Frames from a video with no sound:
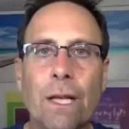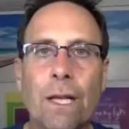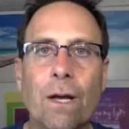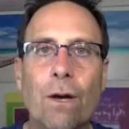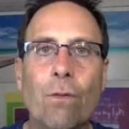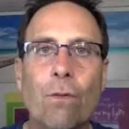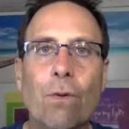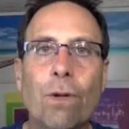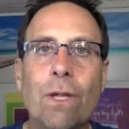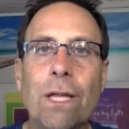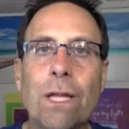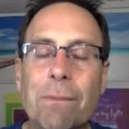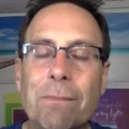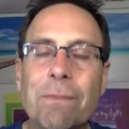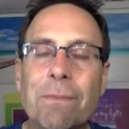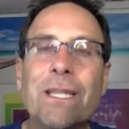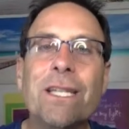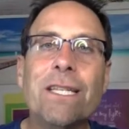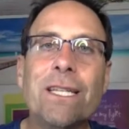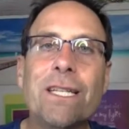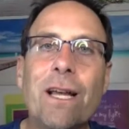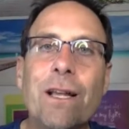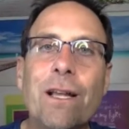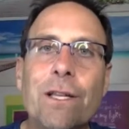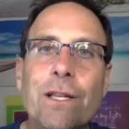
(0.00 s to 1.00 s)
Well, I'm going
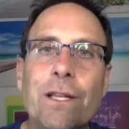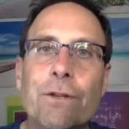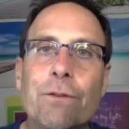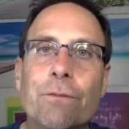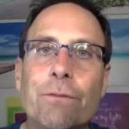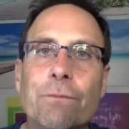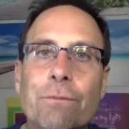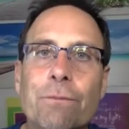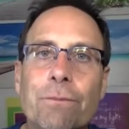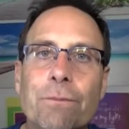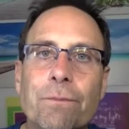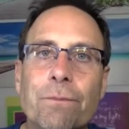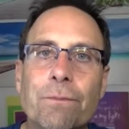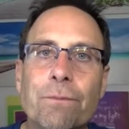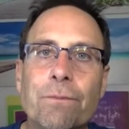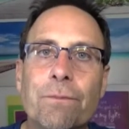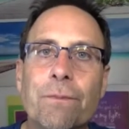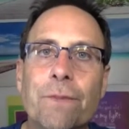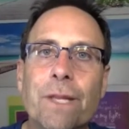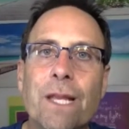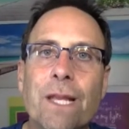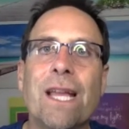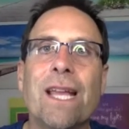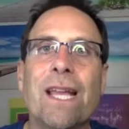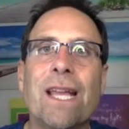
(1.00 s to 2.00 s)
to tell you.
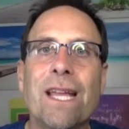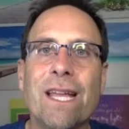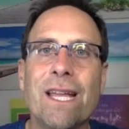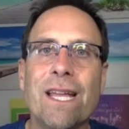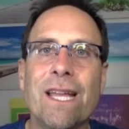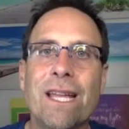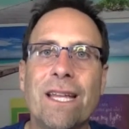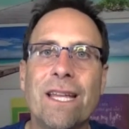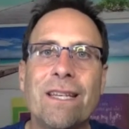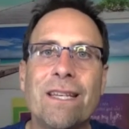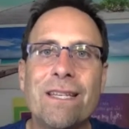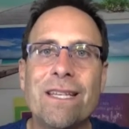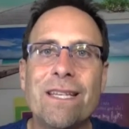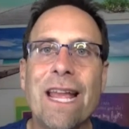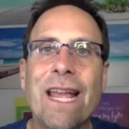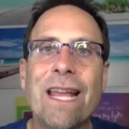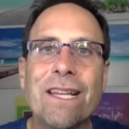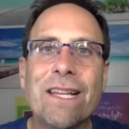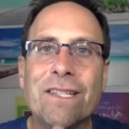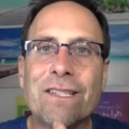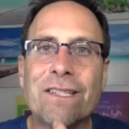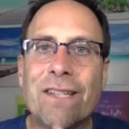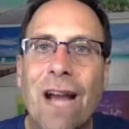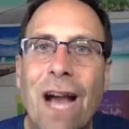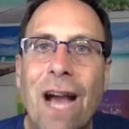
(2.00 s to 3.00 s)
It
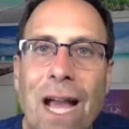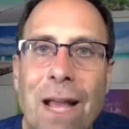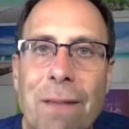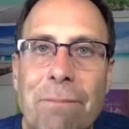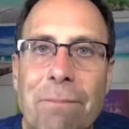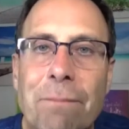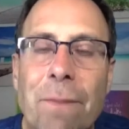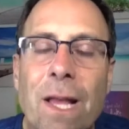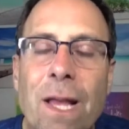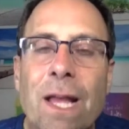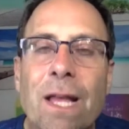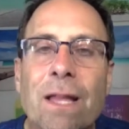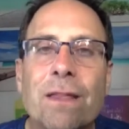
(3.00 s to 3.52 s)
takes time.